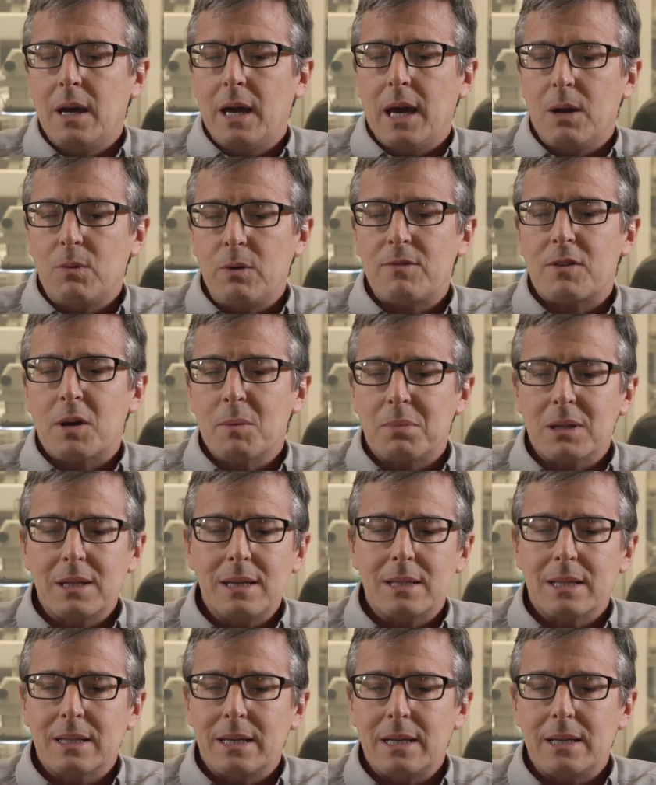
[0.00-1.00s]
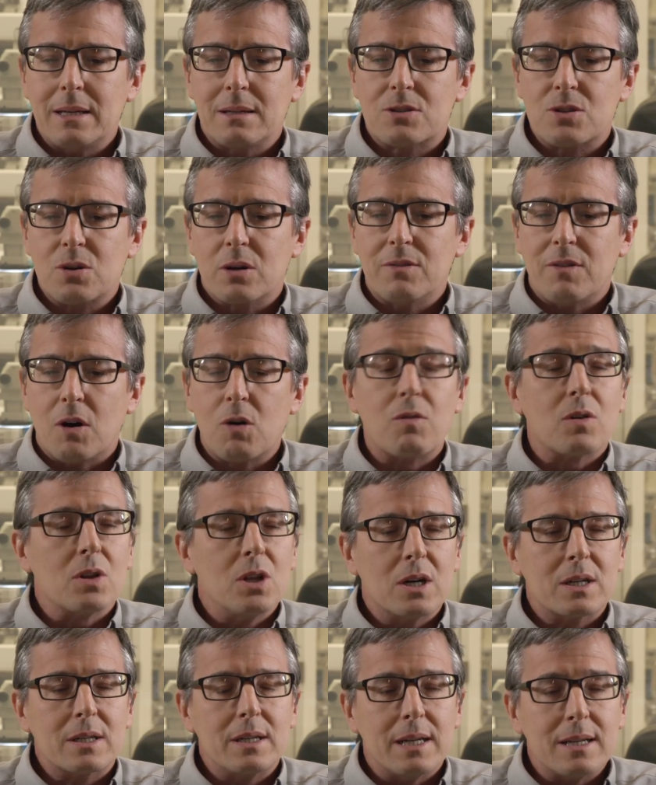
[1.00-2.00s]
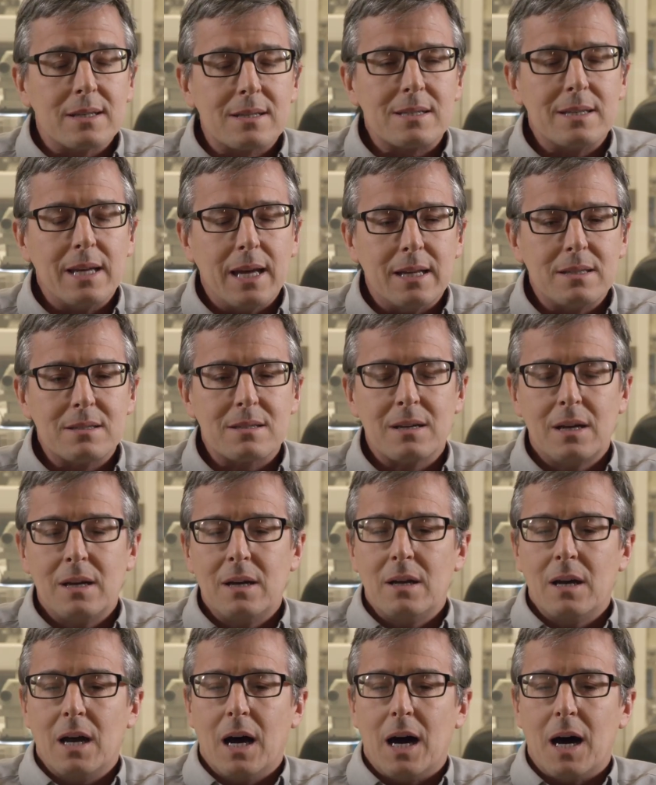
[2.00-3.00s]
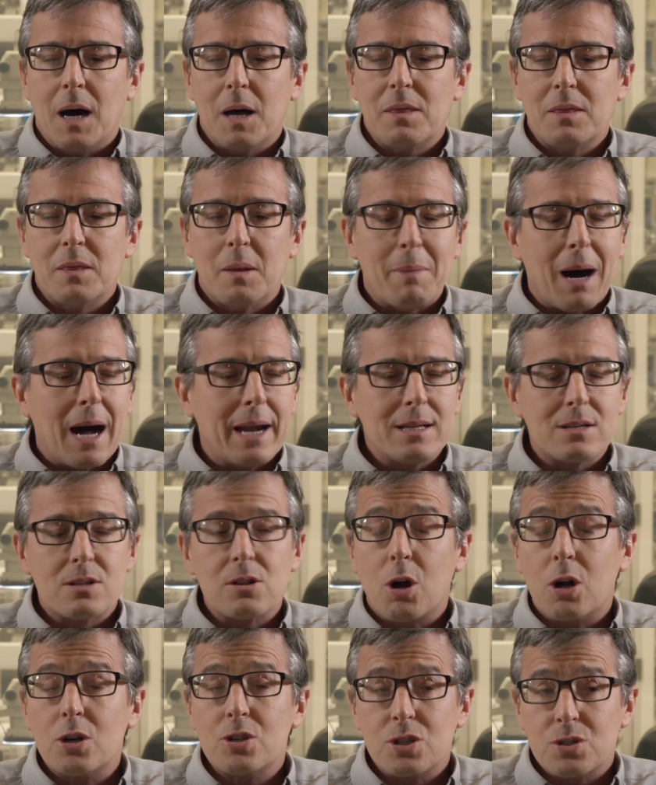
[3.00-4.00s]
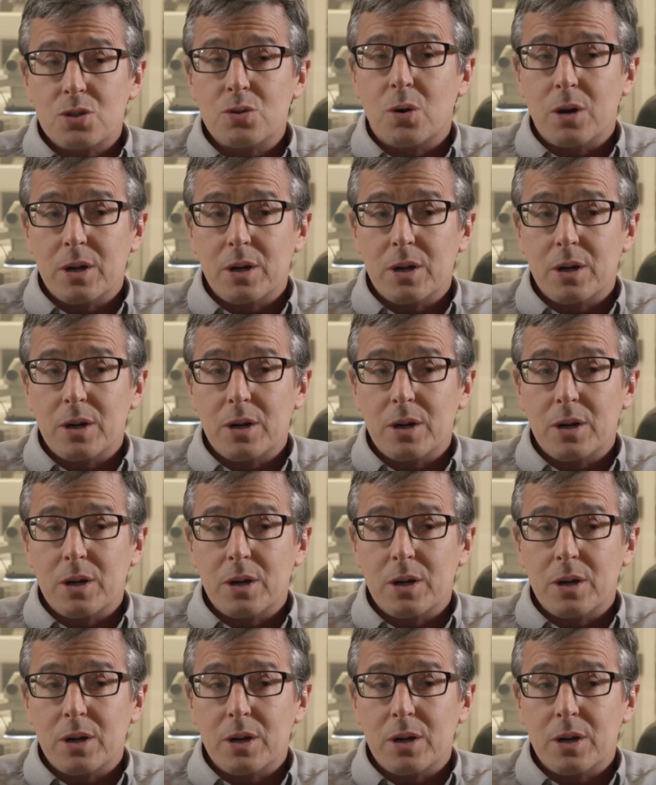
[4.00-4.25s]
And we've completely sort of overlooked, in a sense, uh, the body's largest